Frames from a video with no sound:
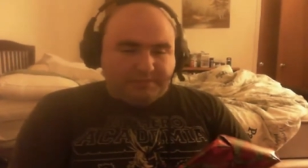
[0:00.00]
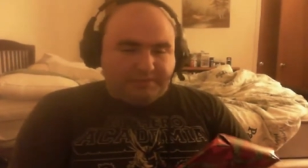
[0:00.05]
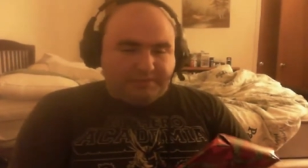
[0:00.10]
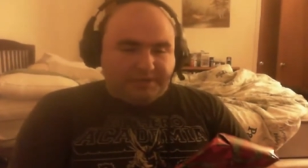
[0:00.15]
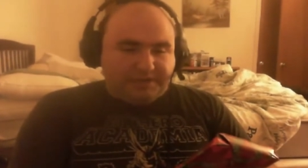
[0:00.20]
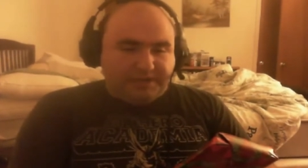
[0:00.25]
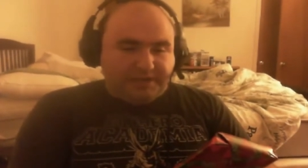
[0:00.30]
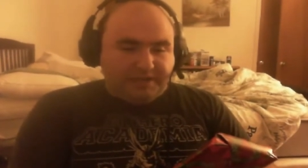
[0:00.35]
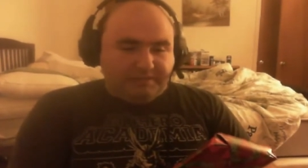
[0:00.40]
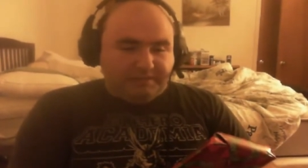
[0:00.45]
You
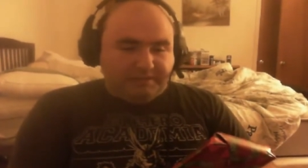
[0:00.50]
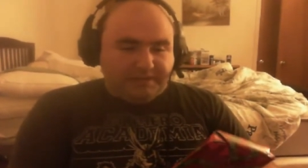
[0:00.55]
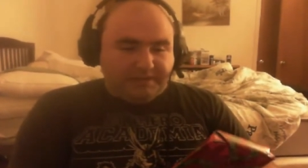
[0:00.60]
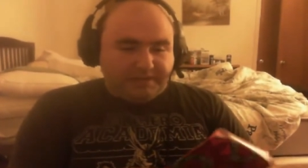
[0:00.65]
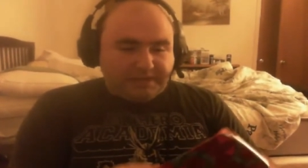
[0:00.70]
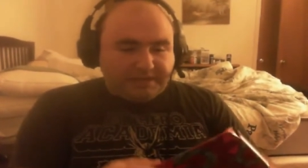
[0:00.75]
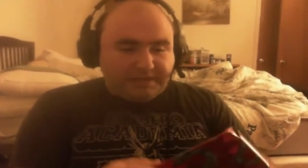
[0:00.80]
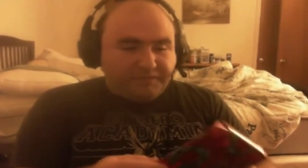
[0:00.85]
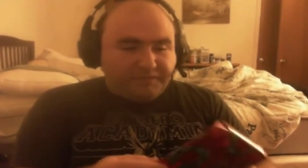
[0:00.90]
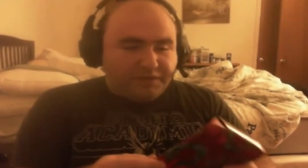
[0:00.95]
gotta be
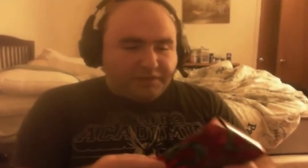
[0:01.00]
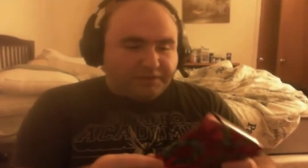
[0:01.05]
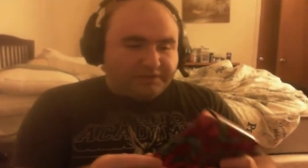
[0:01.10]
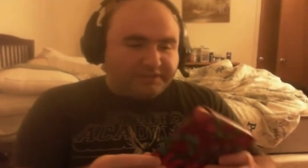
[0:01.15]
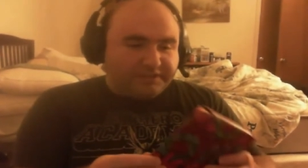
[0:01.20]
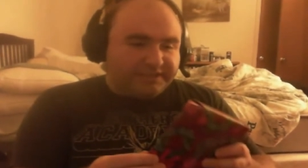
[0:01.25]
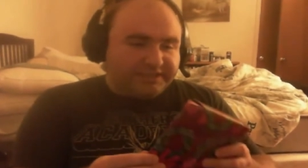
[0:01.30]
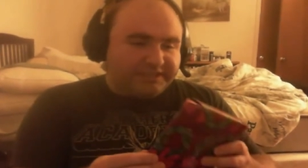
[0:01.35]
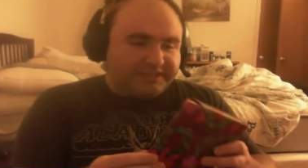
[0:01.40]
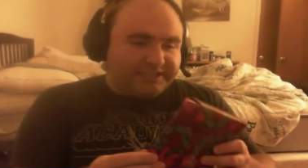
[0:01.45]
kidding me. This
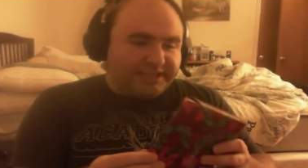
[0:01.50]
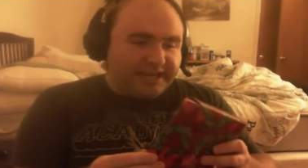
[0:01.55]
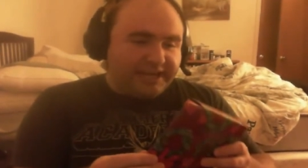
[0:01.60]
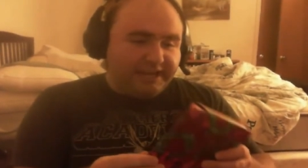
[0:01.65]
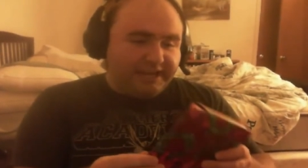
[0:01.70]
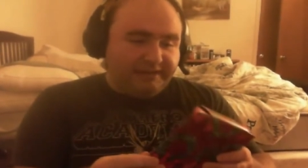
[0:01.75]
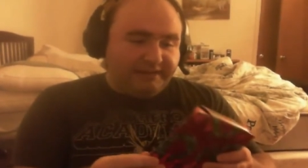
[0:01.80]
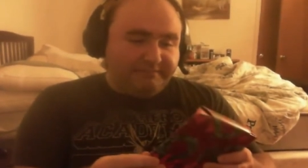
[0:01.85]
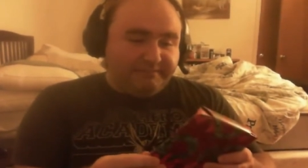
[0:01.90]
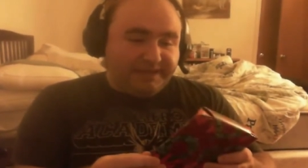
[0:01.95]
feels the
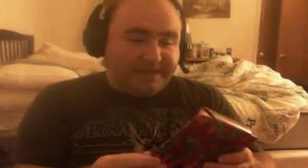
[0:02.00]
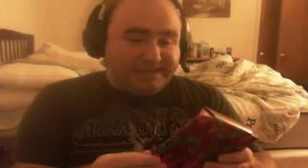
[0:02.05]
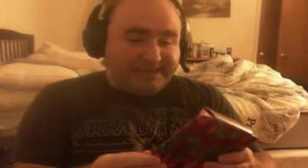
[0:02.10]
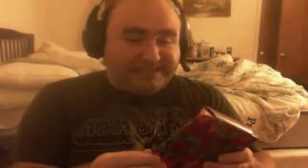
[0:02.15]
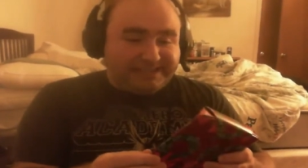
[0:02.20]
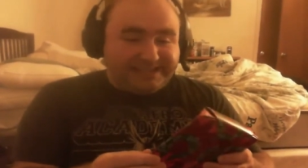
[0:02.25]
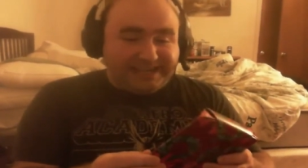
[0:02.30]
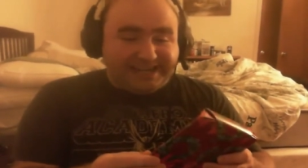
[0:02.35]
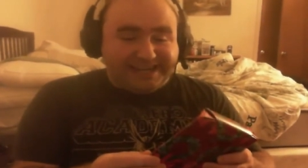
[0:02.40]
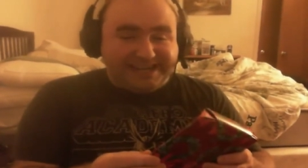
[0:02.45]
same.
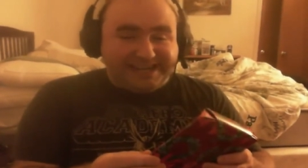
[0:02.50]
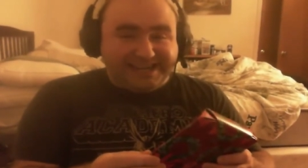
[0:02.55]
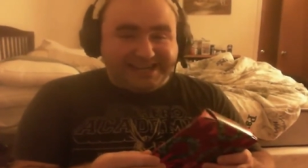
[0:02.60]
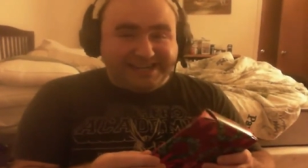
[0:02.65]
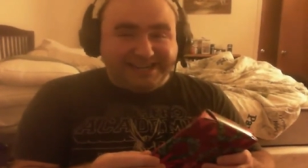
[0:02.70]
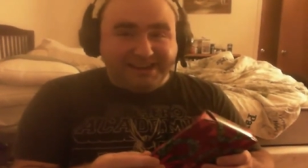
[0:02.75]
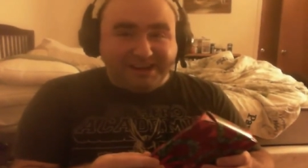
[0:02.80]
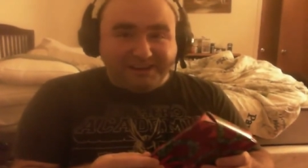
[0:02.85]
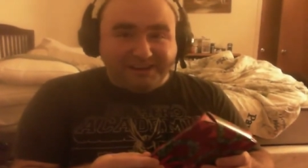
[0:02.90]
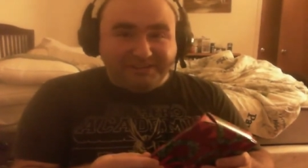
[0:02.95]
Is it
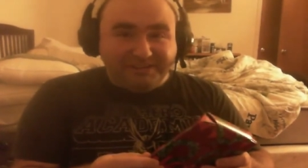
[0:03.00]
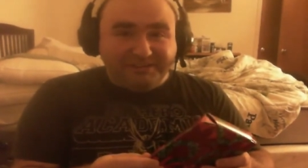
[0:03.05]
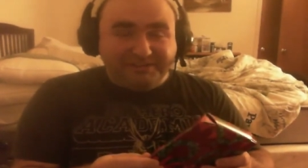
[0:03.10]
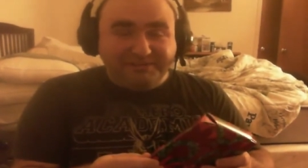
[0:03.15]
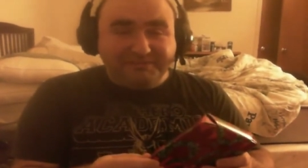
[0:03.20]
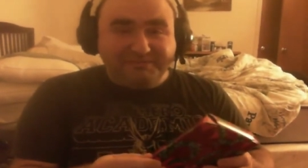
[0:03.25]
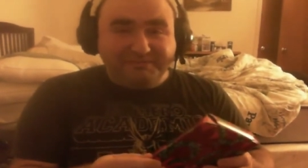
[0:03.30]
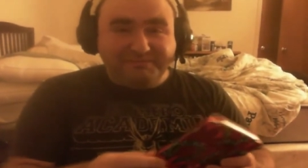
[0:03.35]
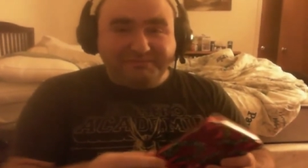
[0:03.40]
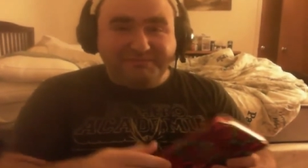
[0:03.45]

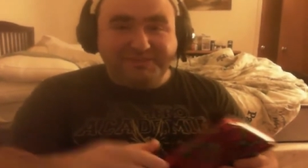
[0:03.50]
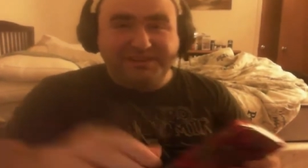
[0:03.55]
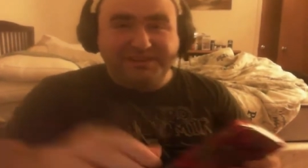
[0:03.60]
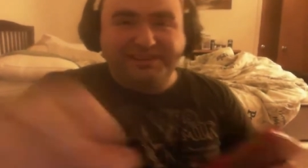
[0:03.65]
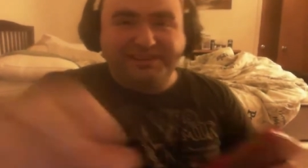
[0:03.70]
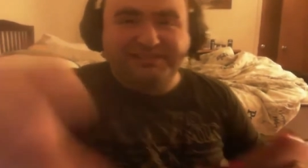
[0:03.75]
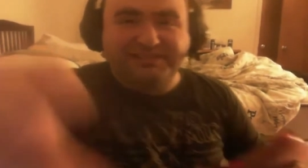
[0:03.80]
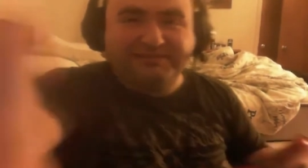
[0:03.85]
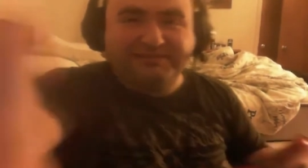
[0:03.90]
another?